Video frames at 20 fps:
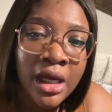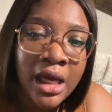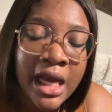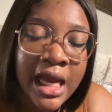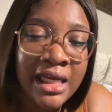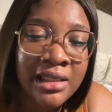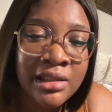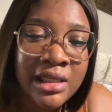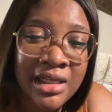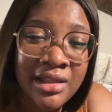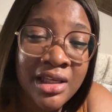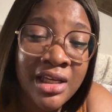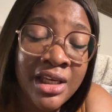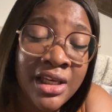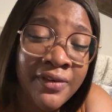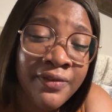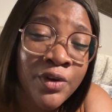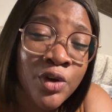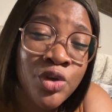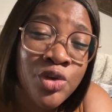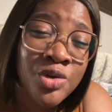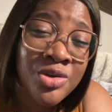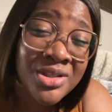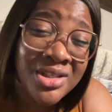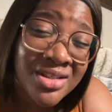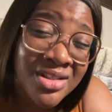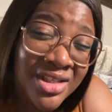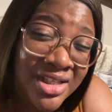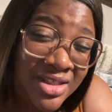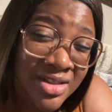And I think if you're
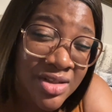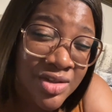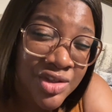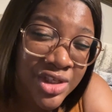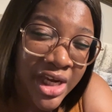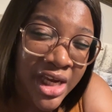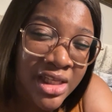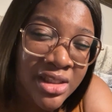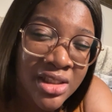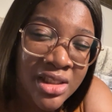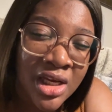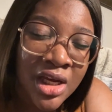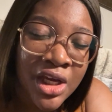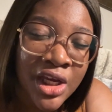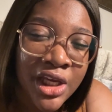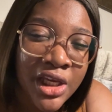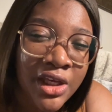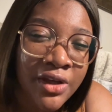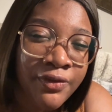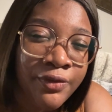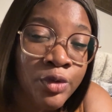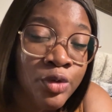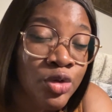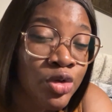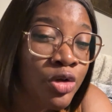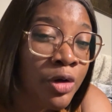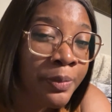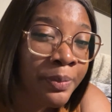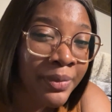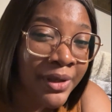using EasyJet, if you do
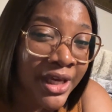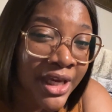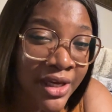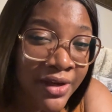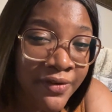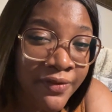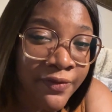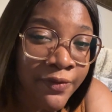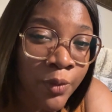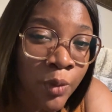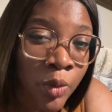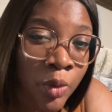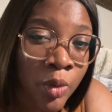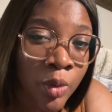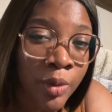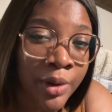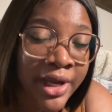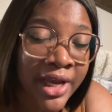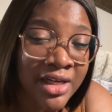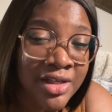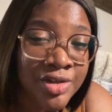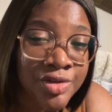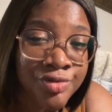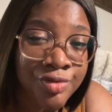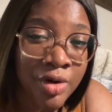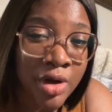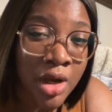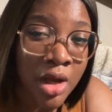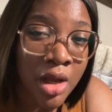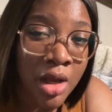not pay for
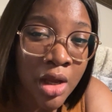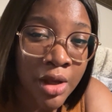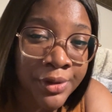extra